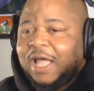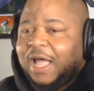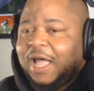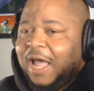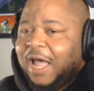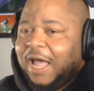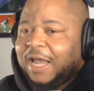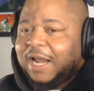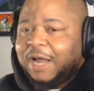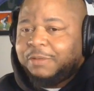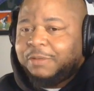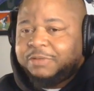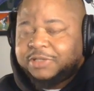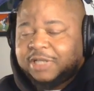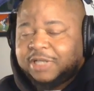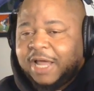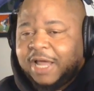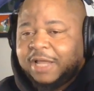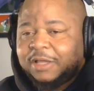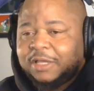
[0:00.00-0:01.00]
And I was
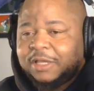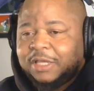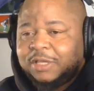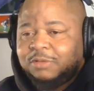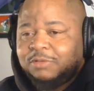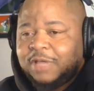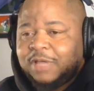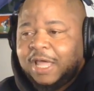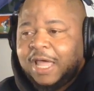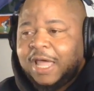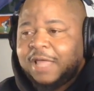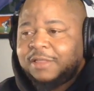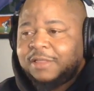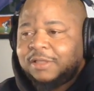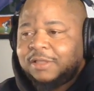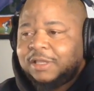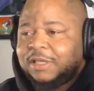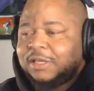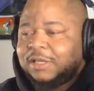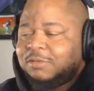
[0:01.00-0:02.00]
like, you
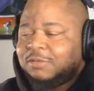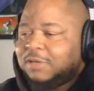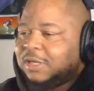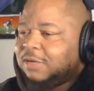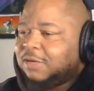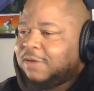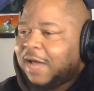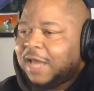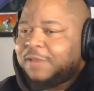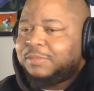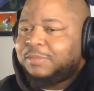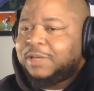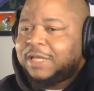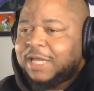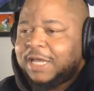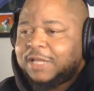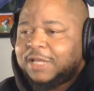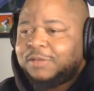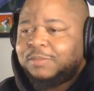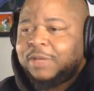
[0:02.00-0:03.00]
got to be
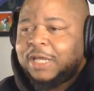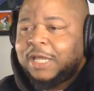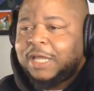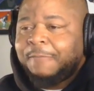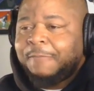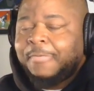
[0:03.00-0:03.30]
kidding me.